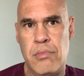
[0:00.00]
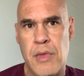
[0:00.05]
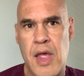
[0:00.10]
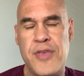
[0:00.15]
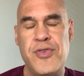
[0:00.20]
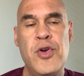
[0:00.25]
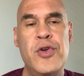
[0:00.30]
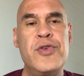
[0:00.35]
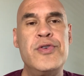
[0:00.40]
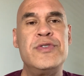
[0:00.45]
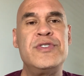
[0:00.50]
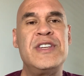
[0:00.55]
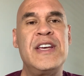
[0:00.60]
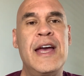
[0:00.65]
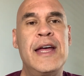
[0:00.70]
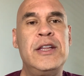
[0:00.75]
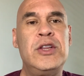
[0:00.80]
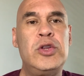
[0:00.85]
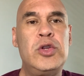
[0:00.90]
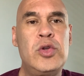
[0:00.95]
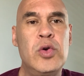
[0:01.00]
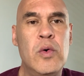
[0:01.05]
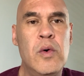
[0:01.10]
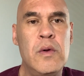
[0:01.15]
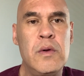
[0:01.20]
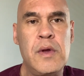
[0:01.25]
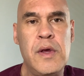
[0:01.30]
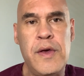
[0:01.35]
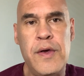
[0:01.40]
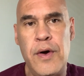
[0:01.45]
and you're using a
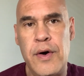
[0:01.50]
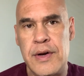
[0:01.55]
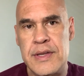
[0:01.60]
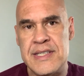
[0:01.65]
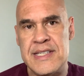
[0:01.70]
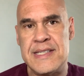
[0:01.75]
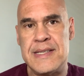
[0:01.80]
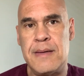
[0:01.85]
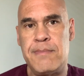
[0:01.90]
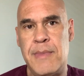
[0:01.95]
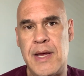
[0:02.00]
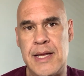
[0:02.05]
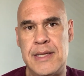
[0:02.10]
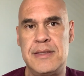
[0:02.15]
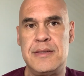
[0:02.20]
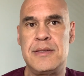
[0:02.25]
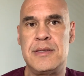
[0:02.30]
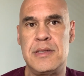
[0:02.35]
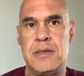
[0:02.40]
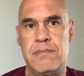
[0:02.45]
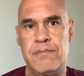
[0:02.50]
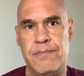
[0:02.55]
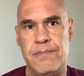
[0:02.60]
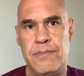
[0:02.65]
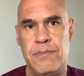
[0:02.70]
dual cured cement,